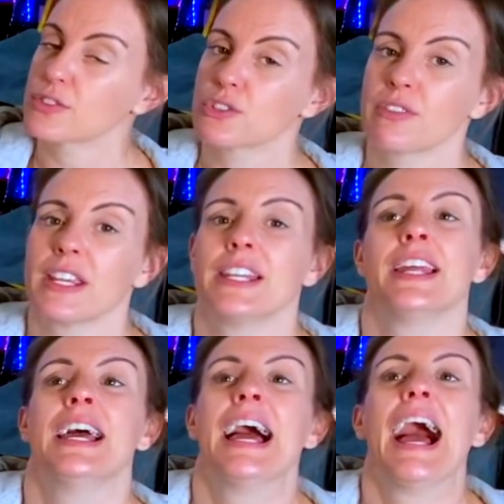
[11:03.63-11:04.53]
screen,
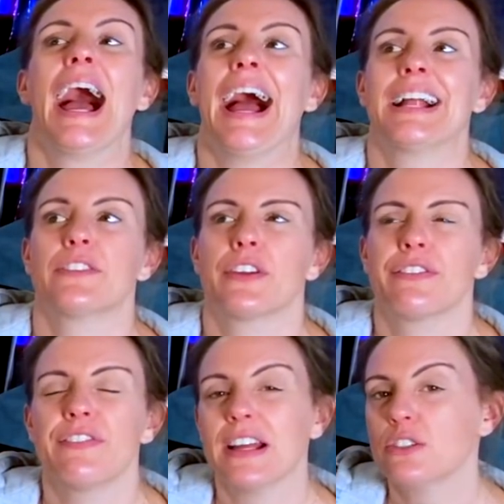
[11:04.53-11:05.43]
and the
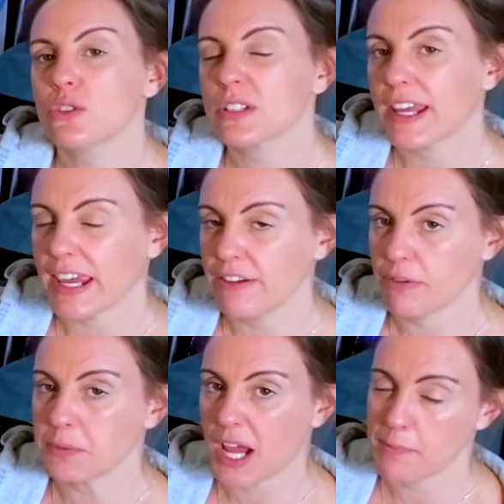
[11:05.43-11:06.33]
fan does kick in
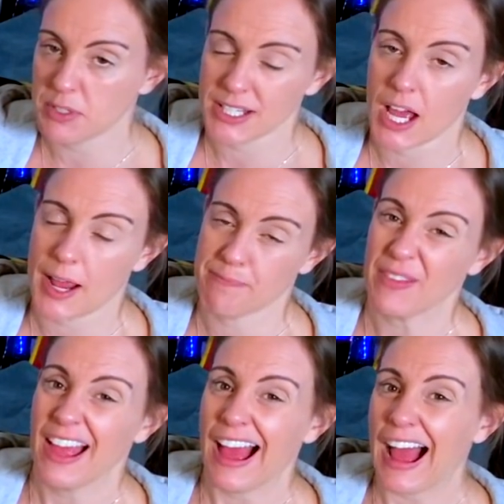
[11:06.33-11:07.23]
from time to time.
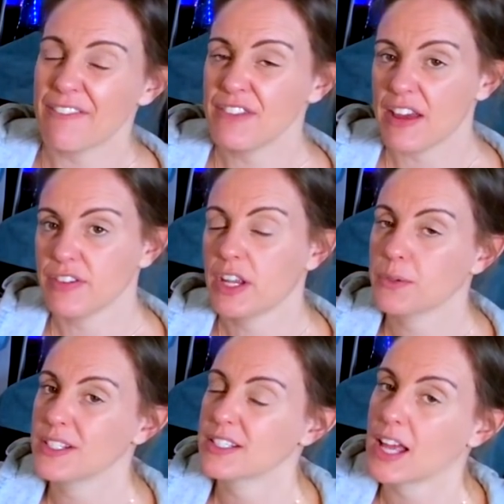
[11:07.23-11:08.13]
I've never
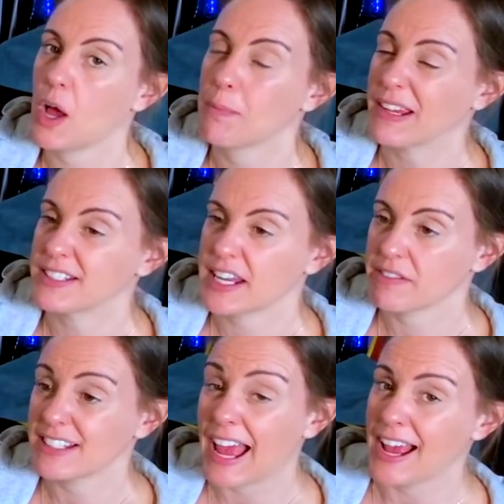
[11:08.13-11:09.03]
noticed that on my
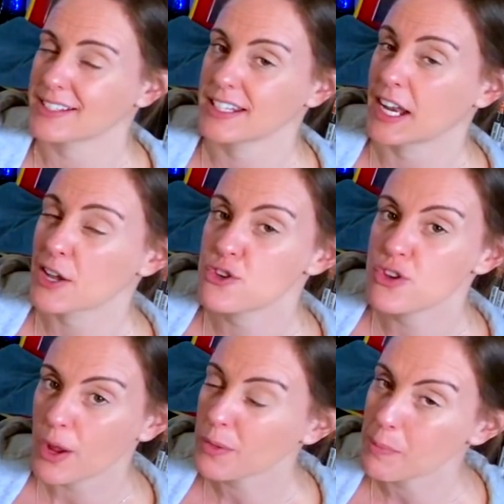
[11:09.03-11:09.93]
Series S, and I
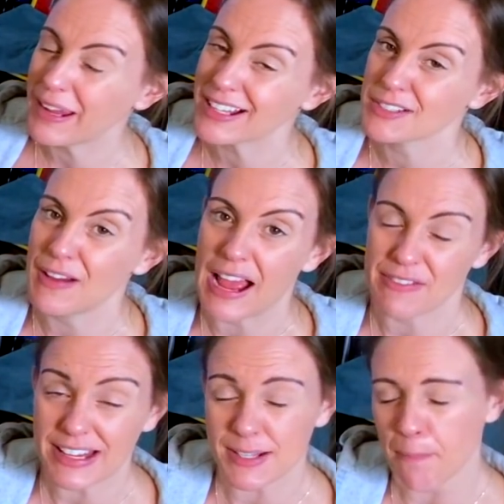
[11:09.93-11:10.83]
know the PS5
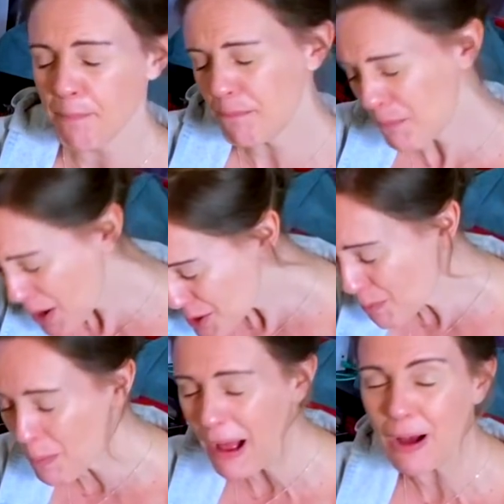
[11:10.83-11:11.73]
is a much
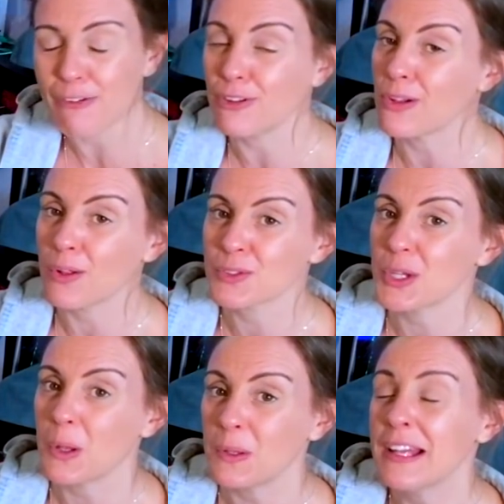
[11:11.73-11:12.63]
more powerful
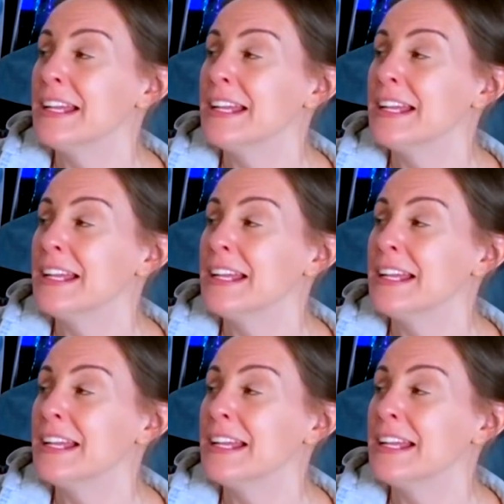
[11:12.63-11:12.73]
console,